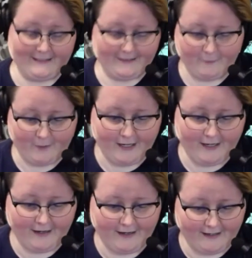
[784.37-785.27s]
We
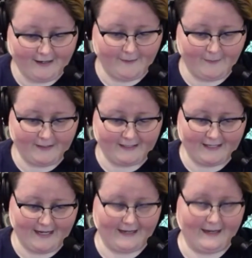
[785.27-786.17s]
ended up
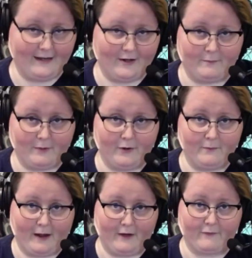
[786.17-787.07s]
instead getting on a boat
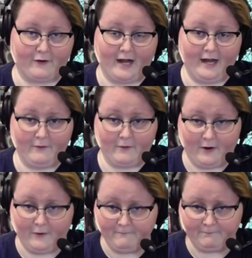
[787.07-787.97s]
bound for
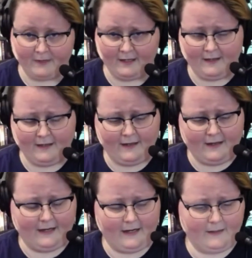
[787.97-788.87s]
Cairo.
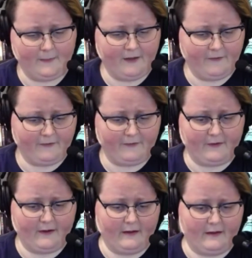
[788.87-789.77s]
If
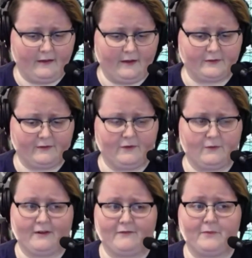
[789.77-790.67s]
those of you that
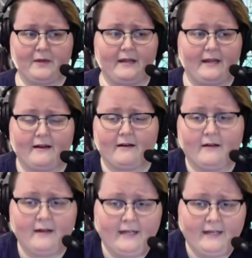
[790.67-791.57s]
have been here,
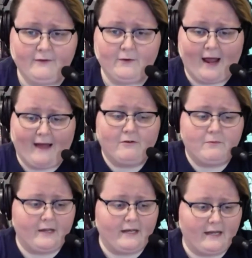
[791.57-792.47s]
if you haven't
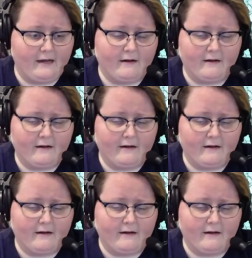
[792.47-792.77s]
been here,